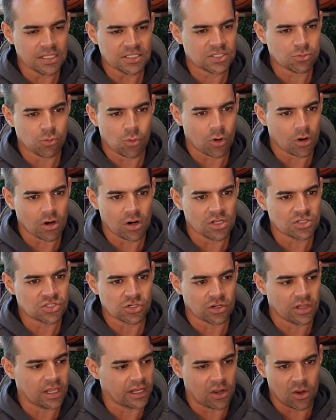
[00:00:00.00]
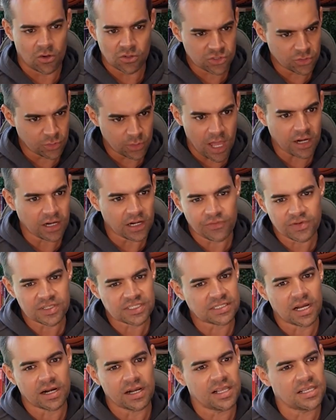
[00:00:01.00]
words or like goes through a lot of different
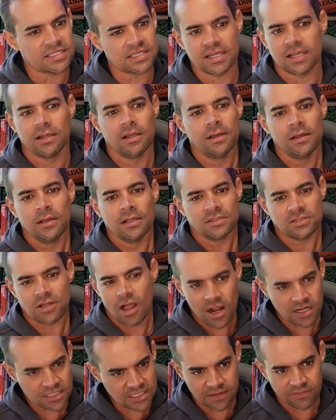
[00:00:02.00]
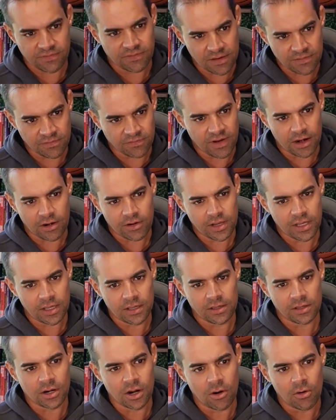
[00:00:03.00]
studies and talks in
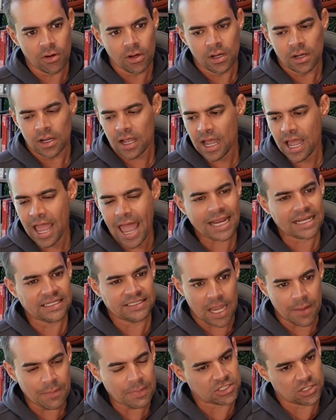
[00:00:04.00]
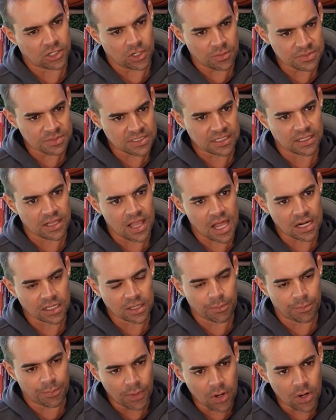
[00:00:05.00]
very academic terms in a lot of
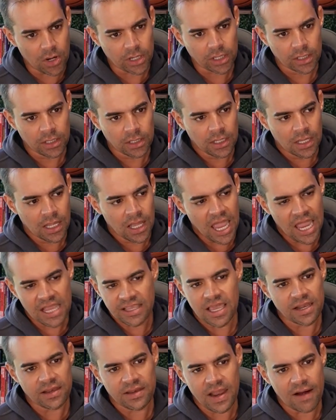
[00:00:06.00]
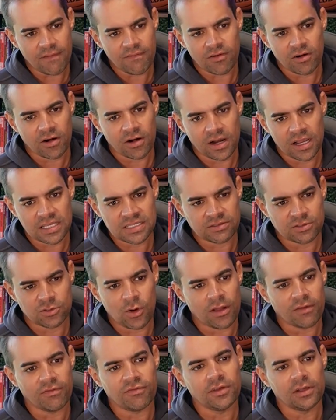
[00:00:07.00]
the book, and yet never do
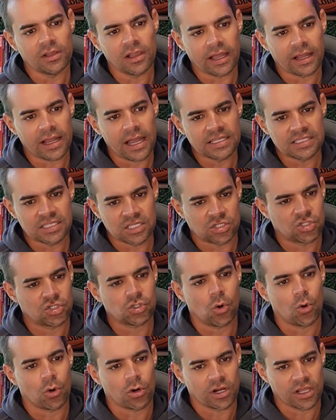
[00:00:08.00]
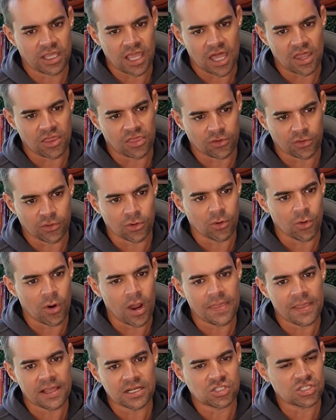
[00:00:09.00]
I feel like it's a chore to get through,
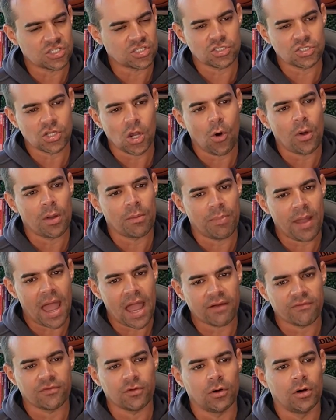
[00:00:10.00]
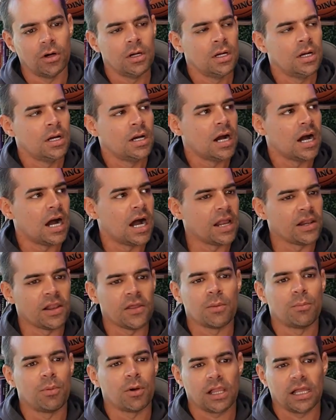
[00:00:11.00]
and that's just so impactful.
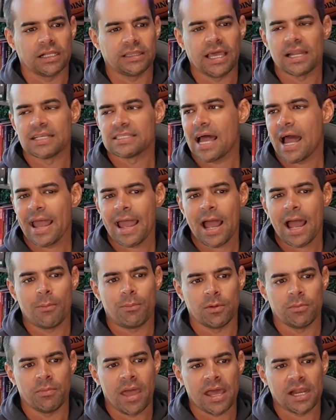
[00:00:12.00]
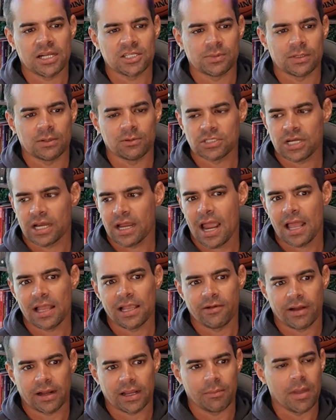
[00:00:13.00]
Another book like that is High Output Management, which I highly
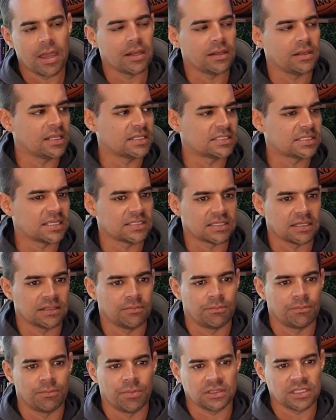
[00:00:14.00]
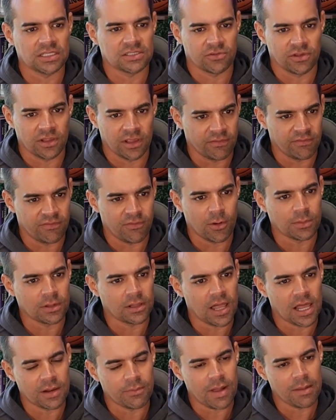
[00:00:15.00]
recommend. It's a book that's really informed a
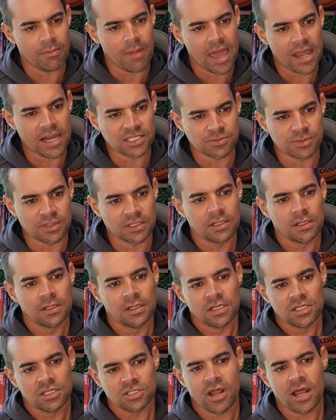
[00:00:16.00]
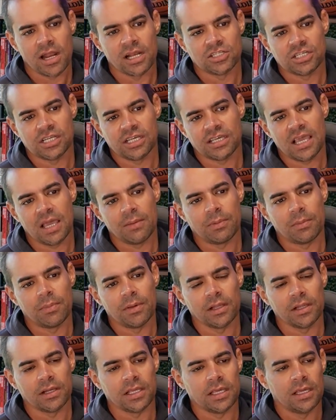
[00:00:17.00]
lot of my management strategy and
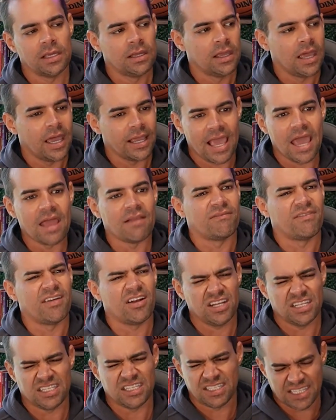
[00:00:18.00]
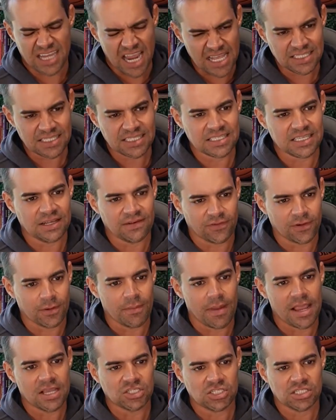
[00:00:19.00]
capability. Again, very dense
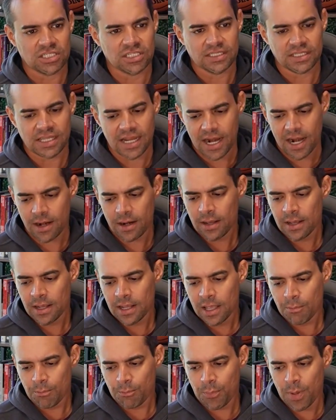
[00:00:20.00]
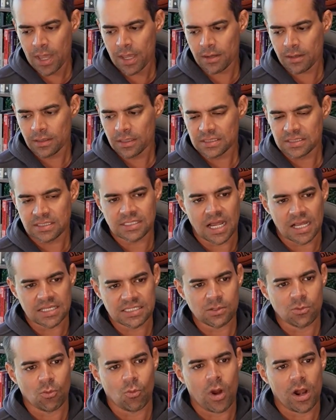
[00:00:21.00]
information in there, but
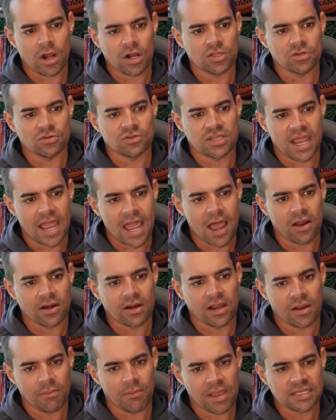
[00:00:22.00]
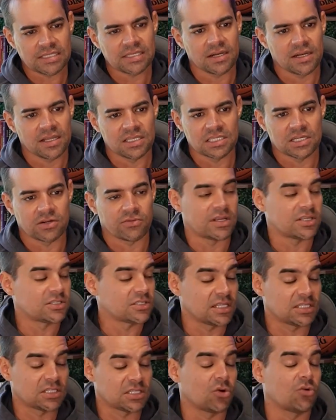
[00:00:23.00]
doesn't wear you down, and it makes it an easy read. So
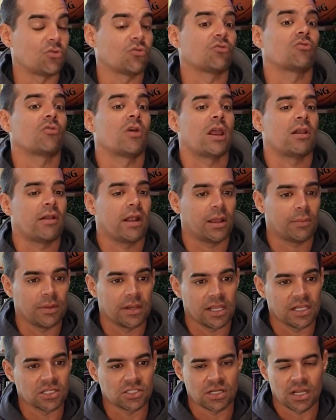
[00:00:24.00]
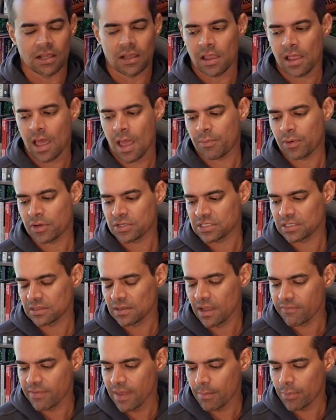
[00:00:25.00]
that's a great recommendation. I personally
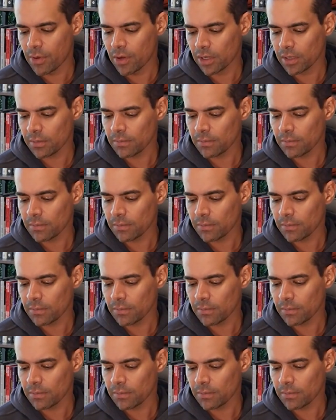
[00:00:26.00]
love that book.